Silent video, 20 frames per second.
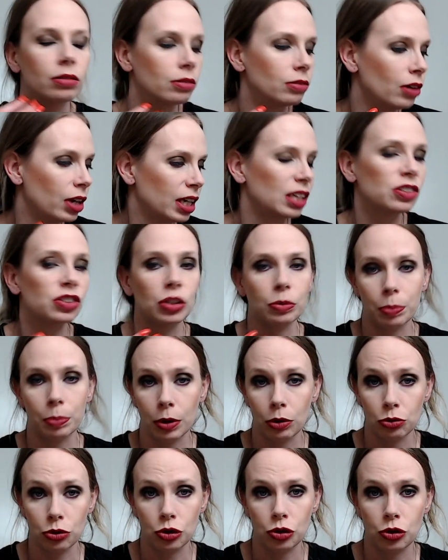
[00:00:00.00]
like it's
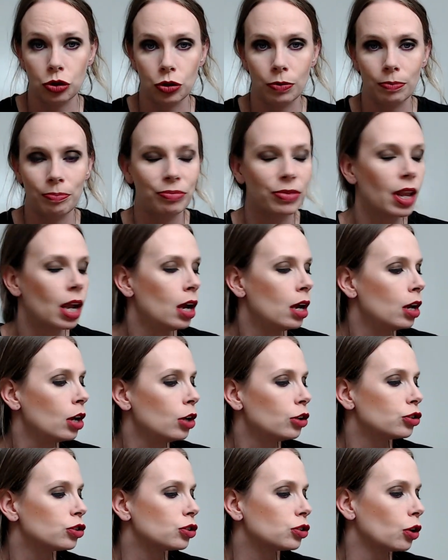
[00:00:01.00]
supposed to.
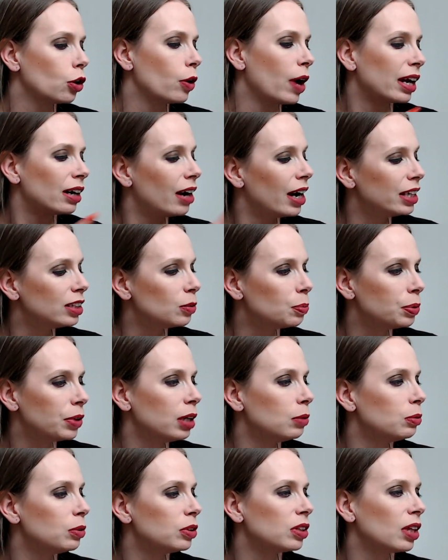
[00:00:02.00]
So I'd like to
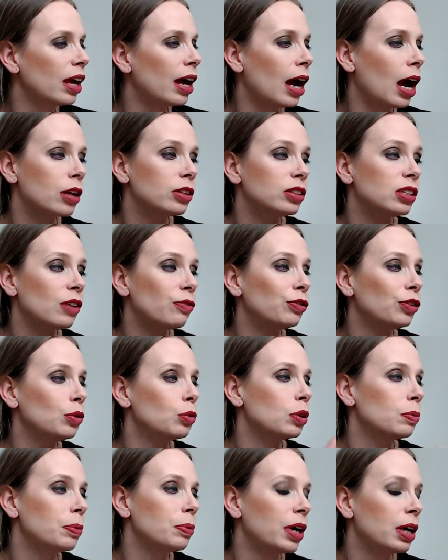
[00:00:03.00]
play with that. I definitely
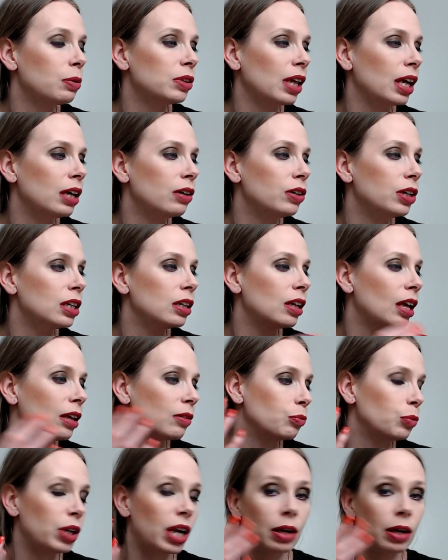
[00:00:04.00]
want to play with
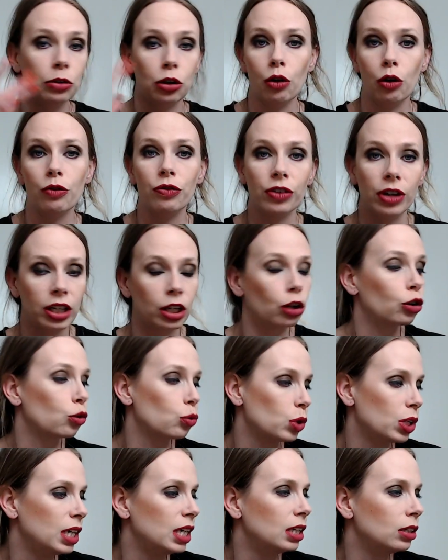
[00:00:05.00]
Alien when I go for like a
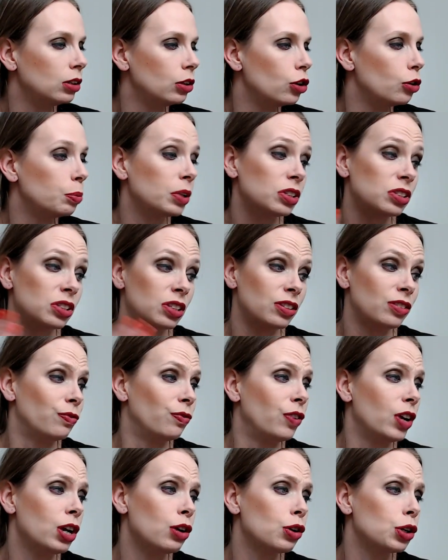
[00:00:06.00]
green look, because it's
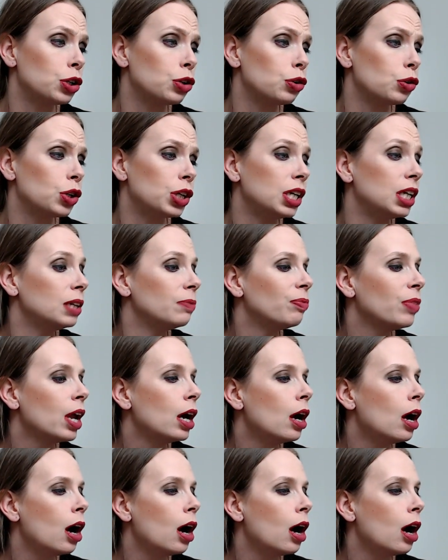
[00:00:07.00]
very green.